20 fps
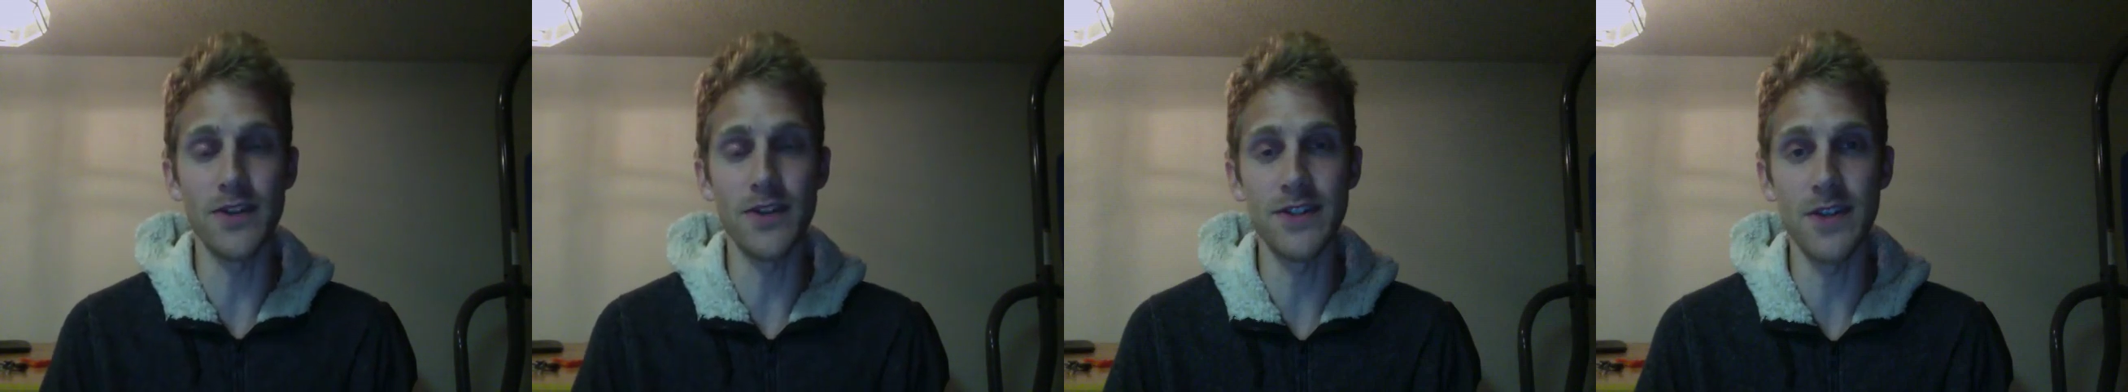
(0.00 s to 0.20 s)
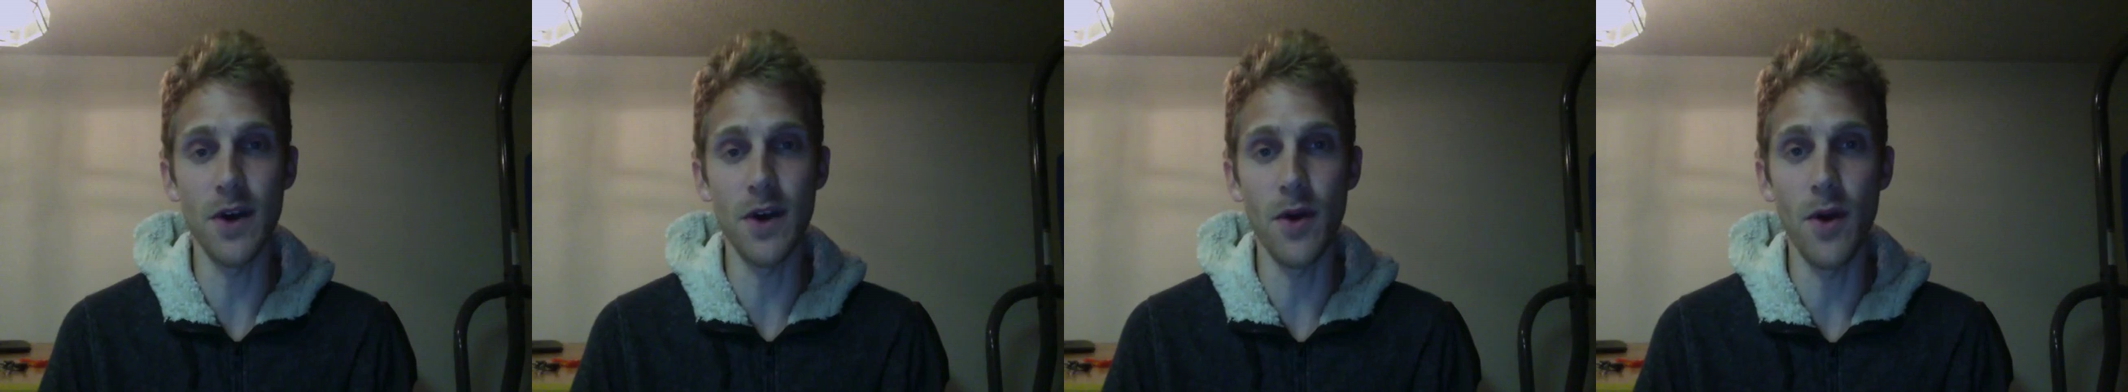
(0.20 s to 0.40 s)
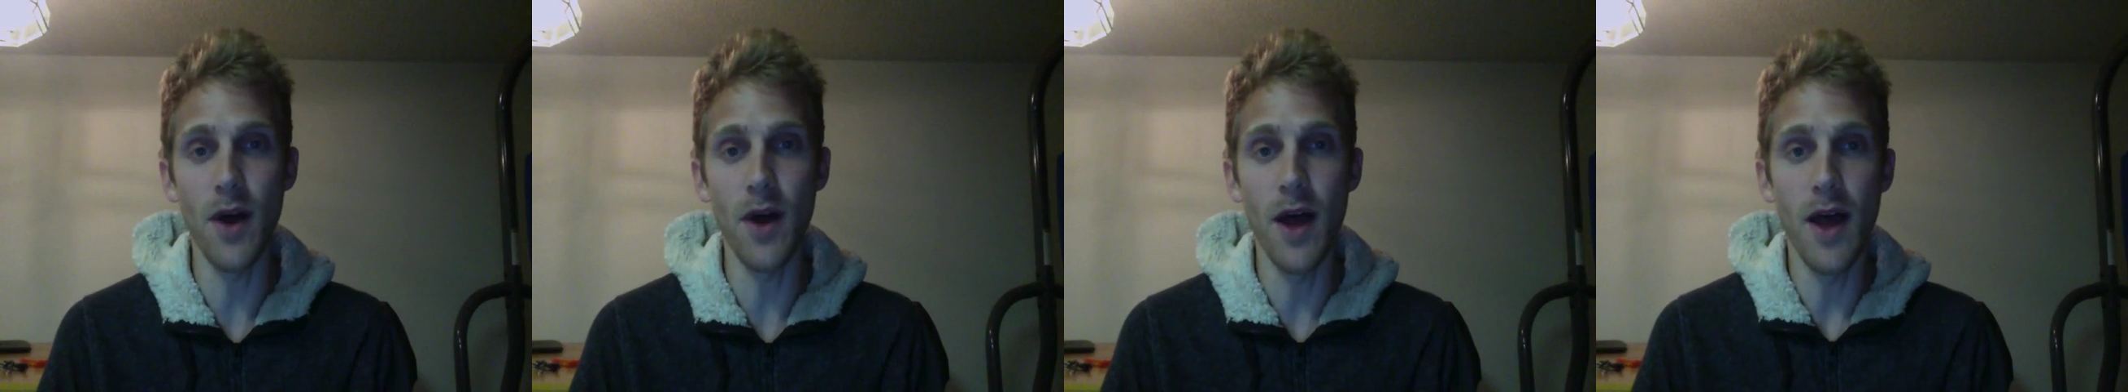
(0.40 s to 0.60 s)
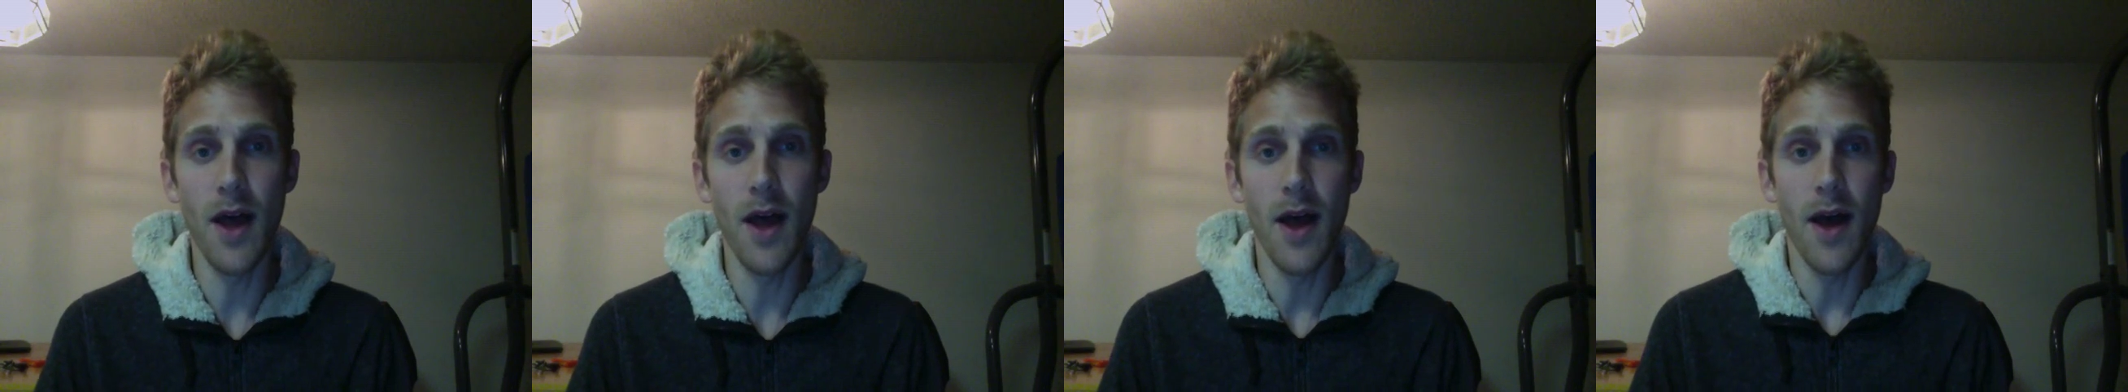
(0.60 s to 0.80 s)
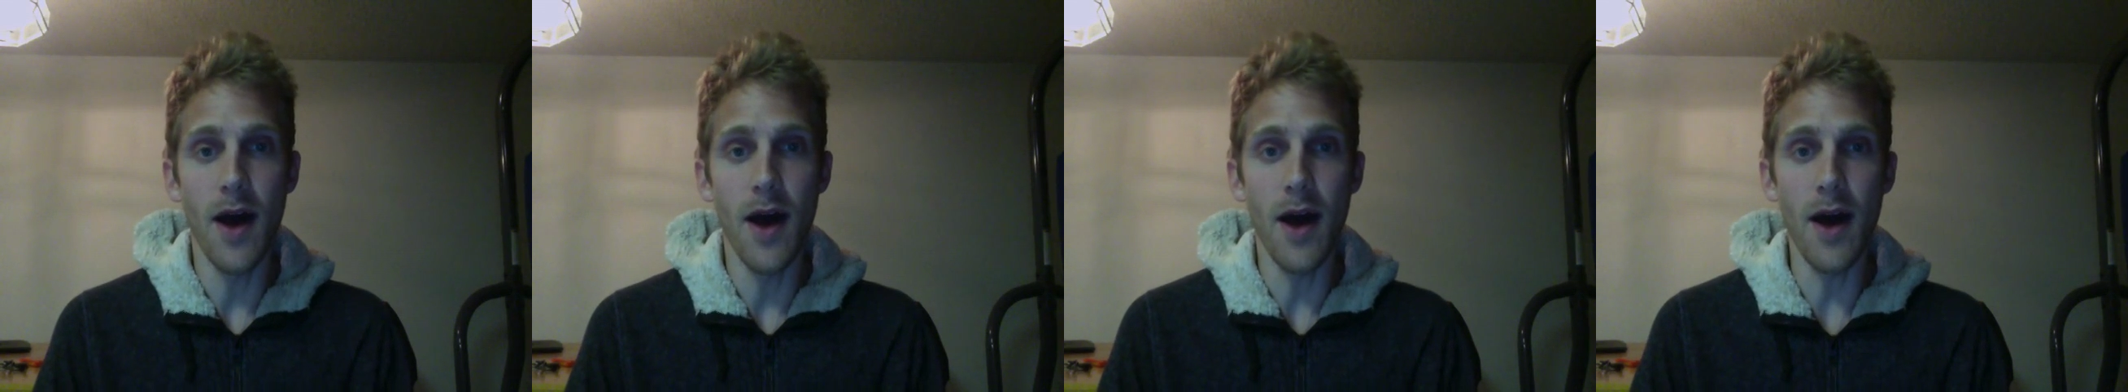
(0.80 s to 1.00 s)
So
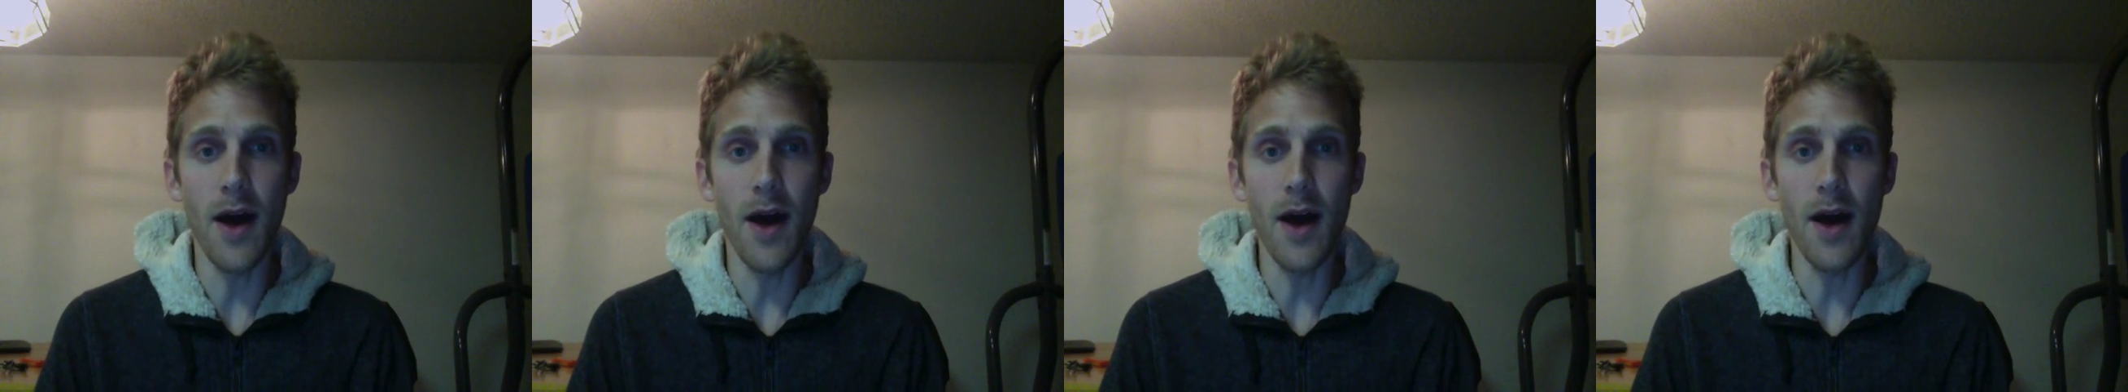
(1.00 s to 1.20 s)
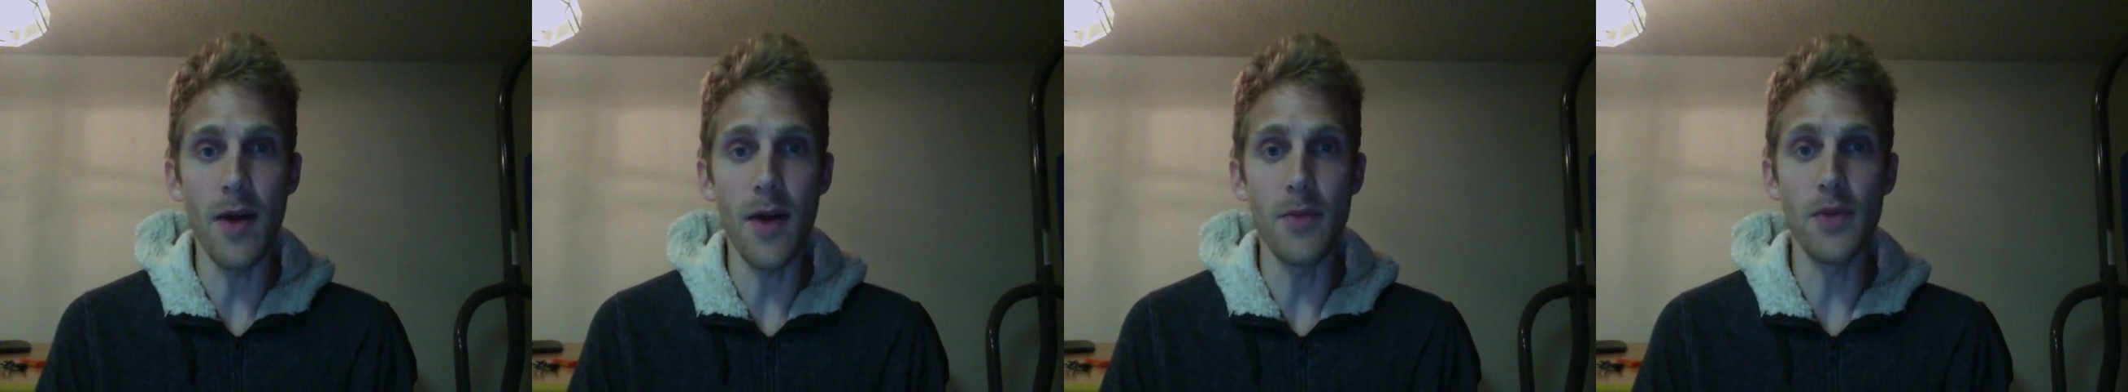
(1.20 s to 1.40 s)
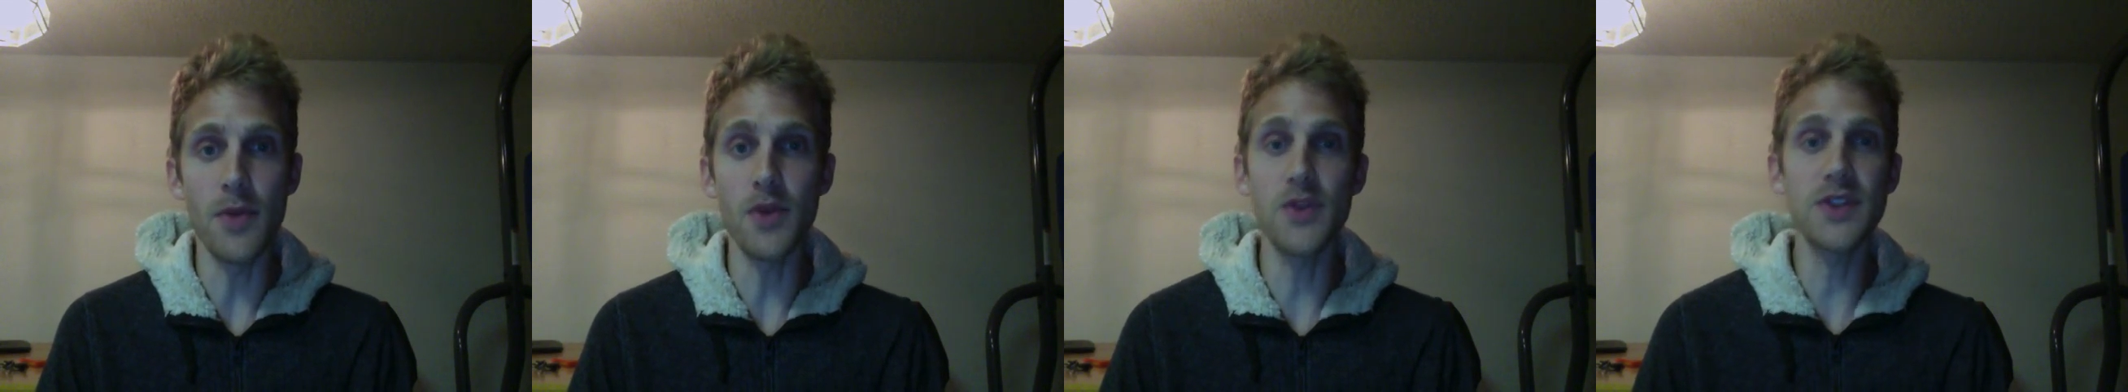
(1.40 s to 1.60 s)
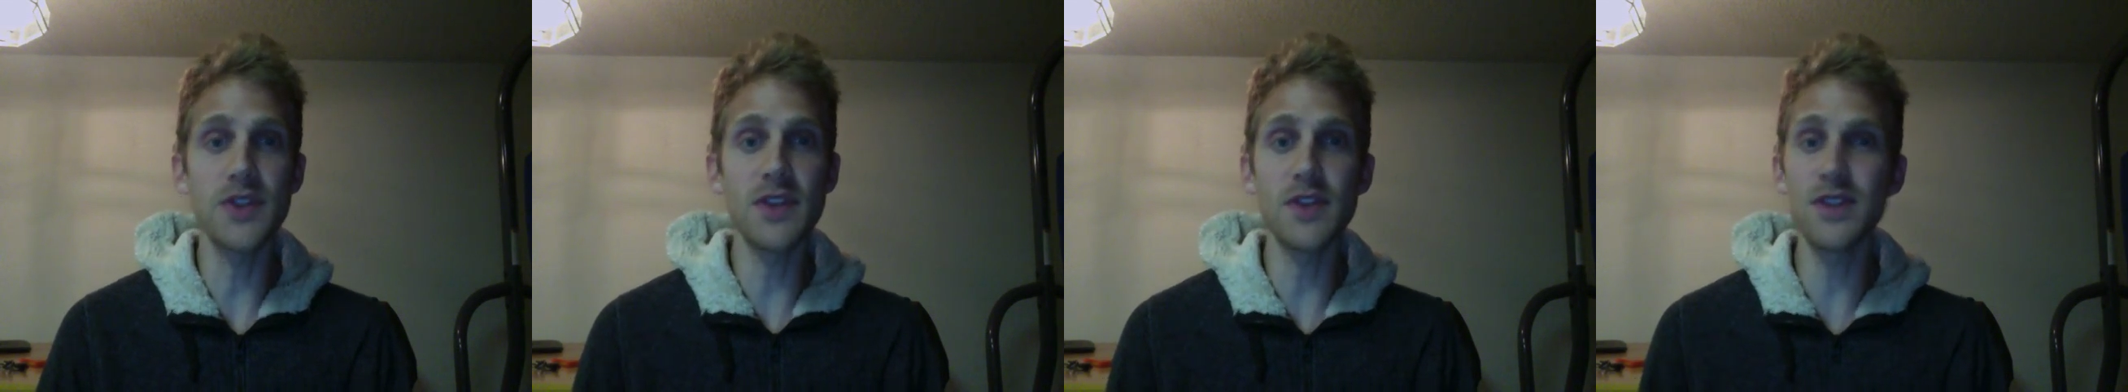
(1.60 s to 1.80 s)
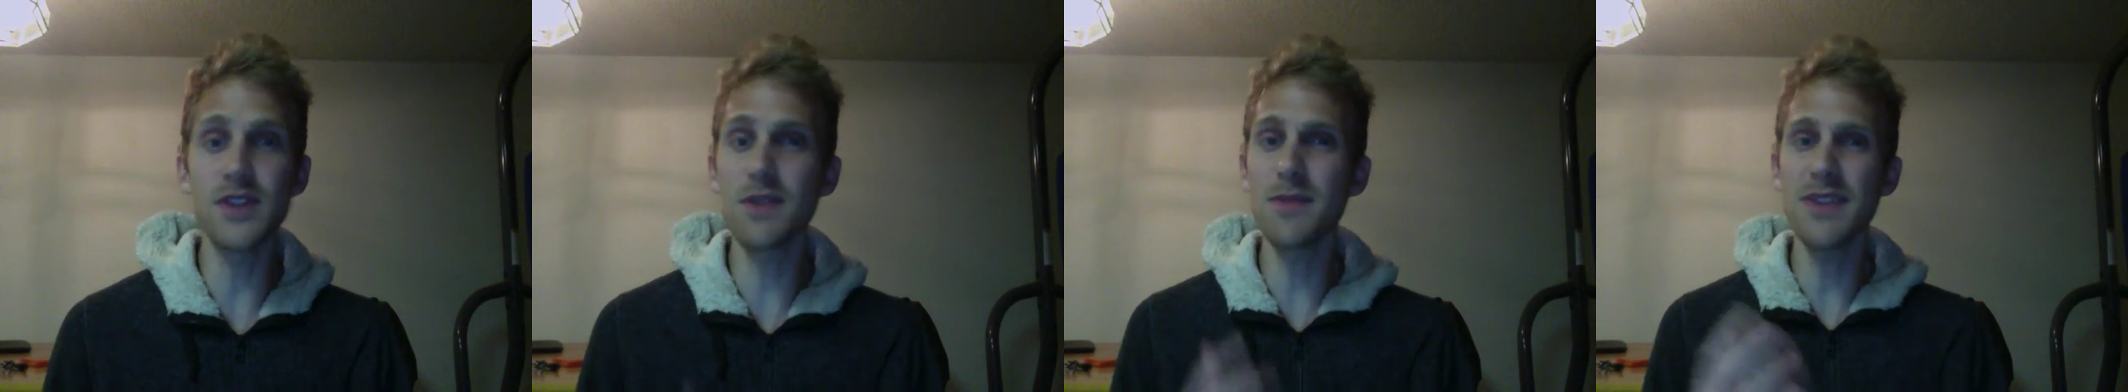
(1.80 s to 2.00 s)

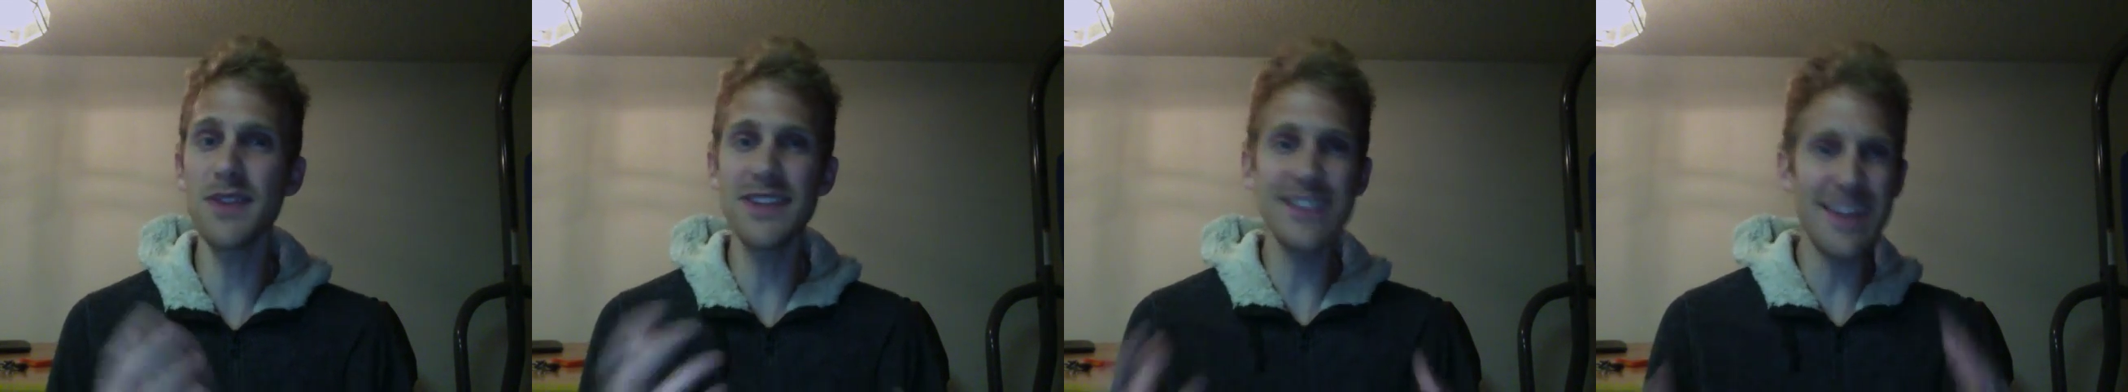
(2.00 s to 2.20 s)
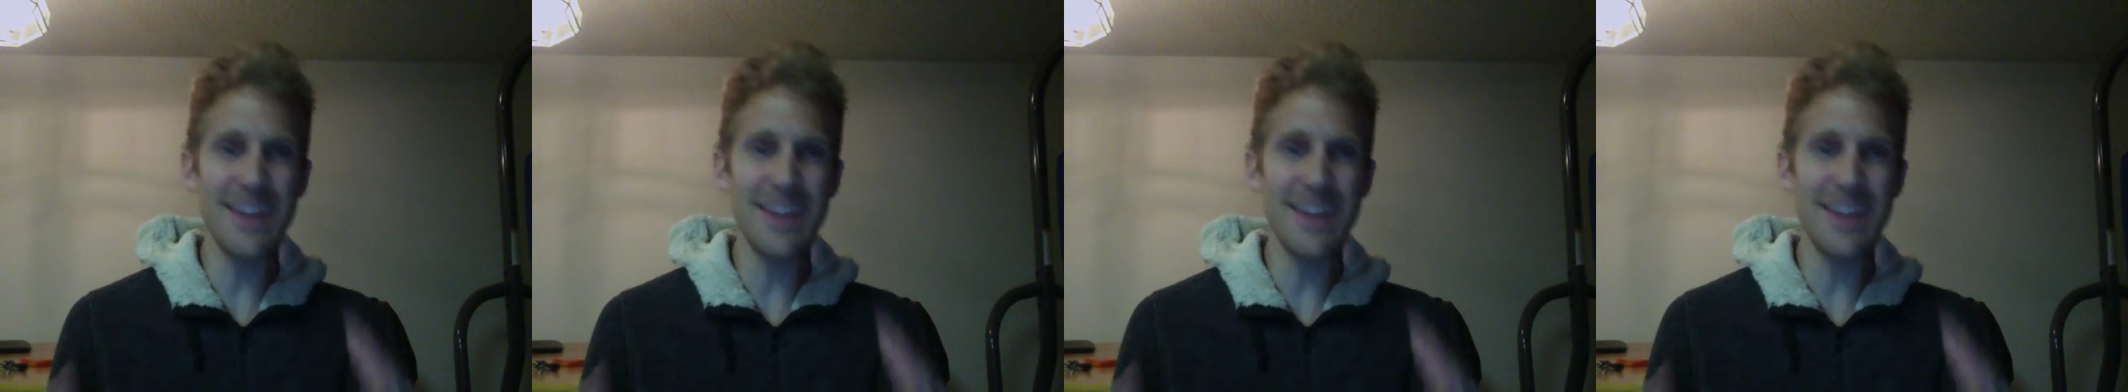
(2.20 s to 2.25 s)
there's some things